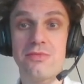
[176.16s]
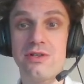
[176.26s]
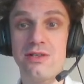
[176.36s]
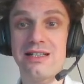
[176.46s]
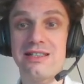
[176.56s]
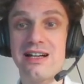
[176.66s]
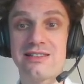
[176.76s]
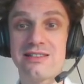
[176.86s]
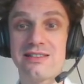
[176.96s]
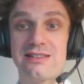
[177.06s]

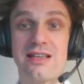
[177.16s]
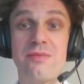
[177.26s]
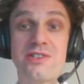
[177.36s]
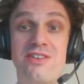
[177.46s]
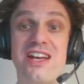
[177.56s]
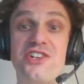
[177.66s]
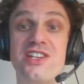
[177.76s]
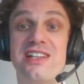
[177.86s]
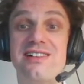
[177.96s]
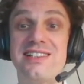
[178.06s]
conduct a
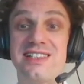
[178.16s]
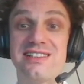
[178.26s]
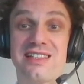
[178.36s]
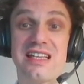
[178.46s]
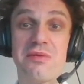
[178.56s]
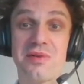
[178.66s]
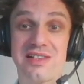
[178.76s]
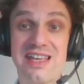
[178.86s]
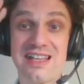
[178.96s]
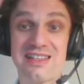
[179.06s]
moderation analysis and we
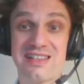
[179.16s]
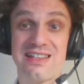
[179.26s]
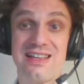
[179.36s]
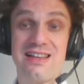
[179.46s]
will get